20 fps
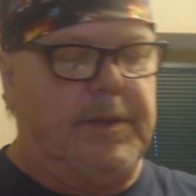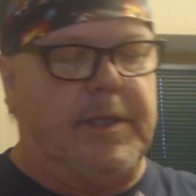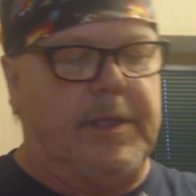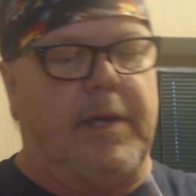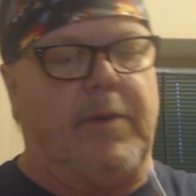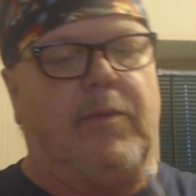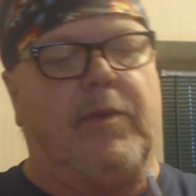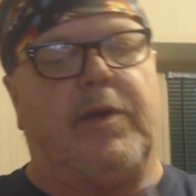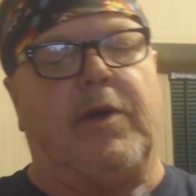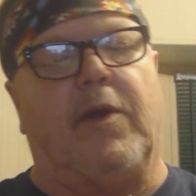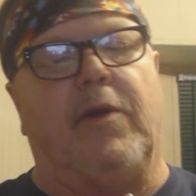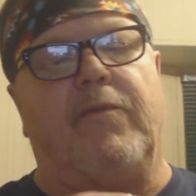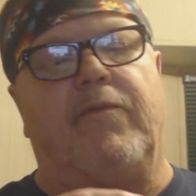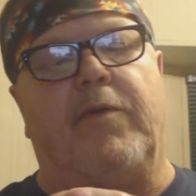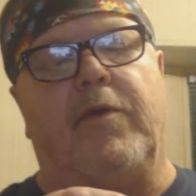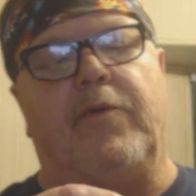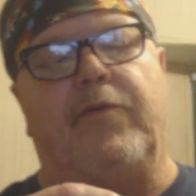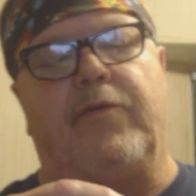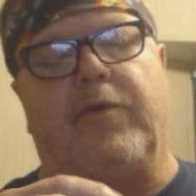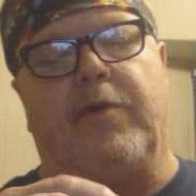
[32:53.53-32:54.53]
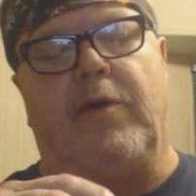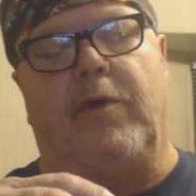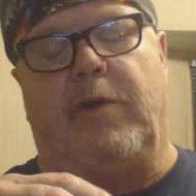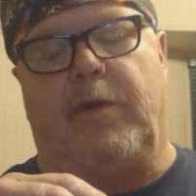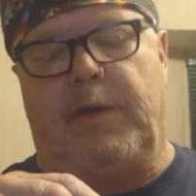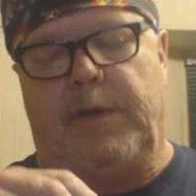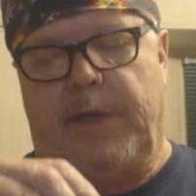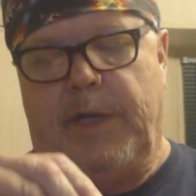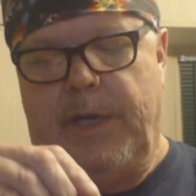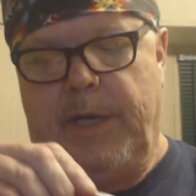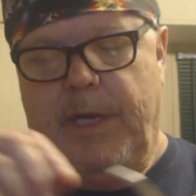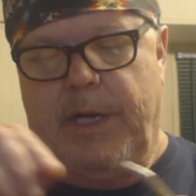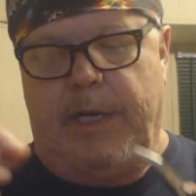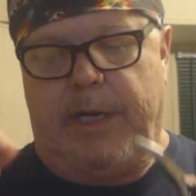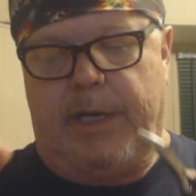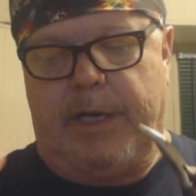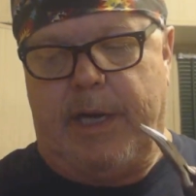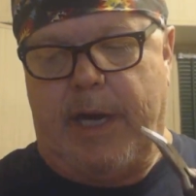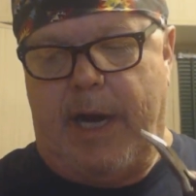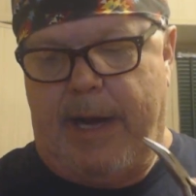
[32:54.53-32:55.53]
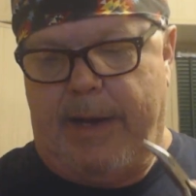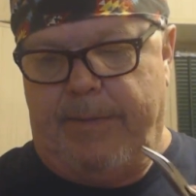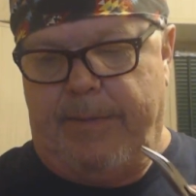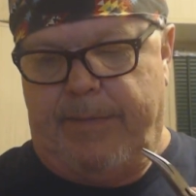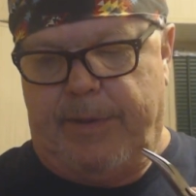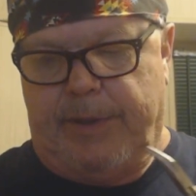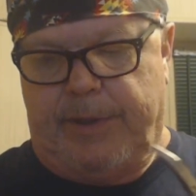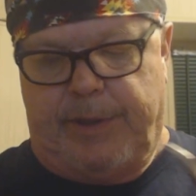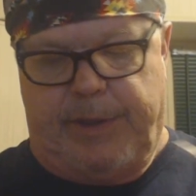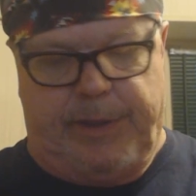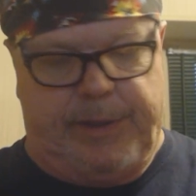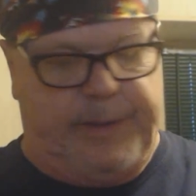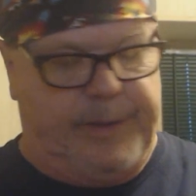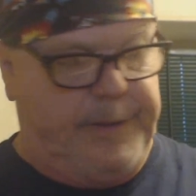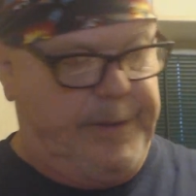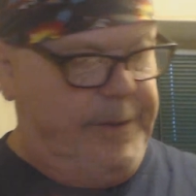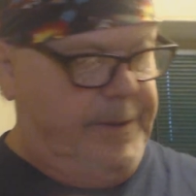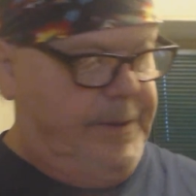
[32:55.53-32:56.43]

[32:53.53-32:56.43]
take Wotofo's little cotton pusher.